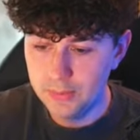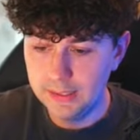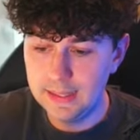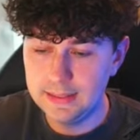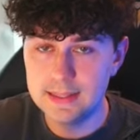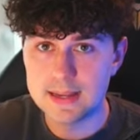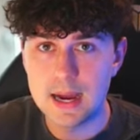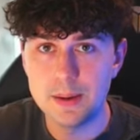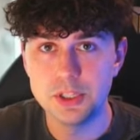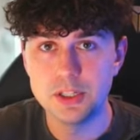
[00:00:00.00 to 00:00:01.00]
like this
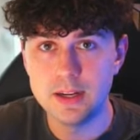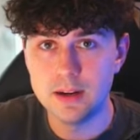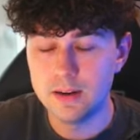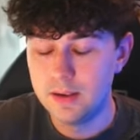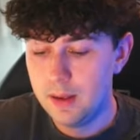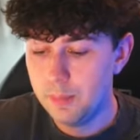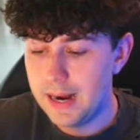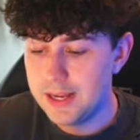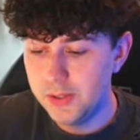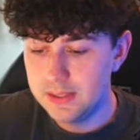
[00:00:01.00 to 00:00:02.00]
option here. But
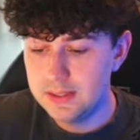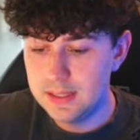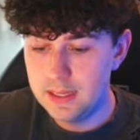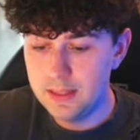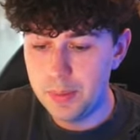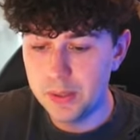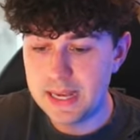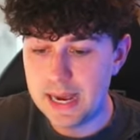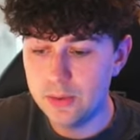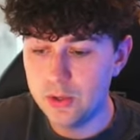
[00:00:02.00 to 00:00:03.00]
as you can see, they built
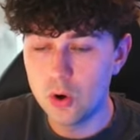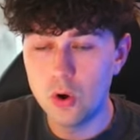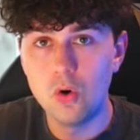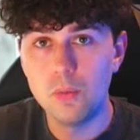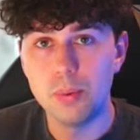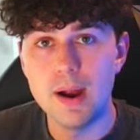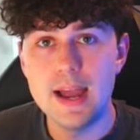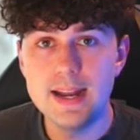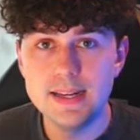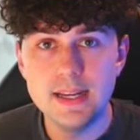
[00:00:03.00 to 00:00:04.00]
out your whole
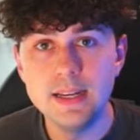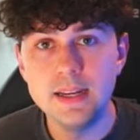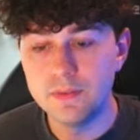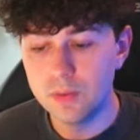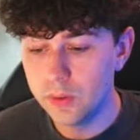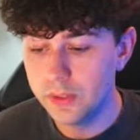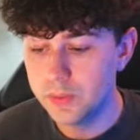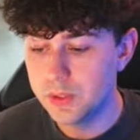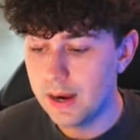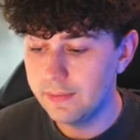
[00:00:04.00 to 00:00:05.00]
brand identity for you.
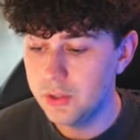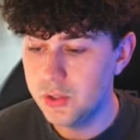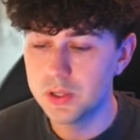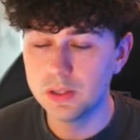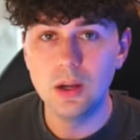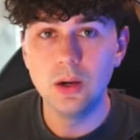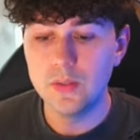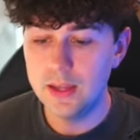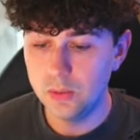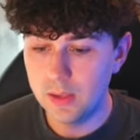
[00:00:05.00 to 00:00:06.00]
So after you choose a logo
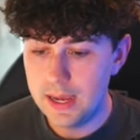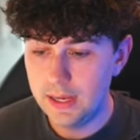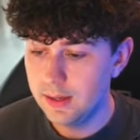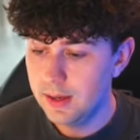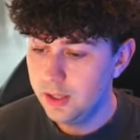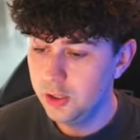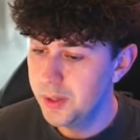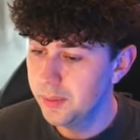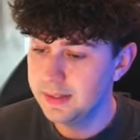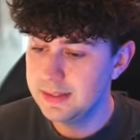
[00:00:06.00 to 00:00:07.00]
that you like, you'll be
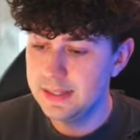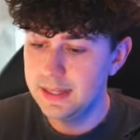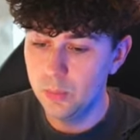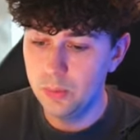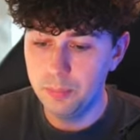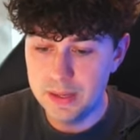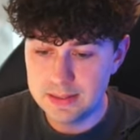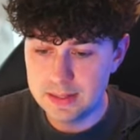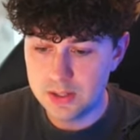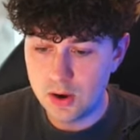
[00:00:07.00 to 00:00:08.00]
able to see it with
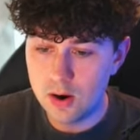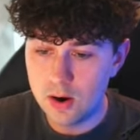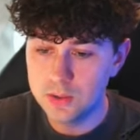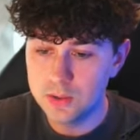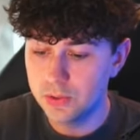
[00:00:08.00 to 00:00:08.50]
business cards on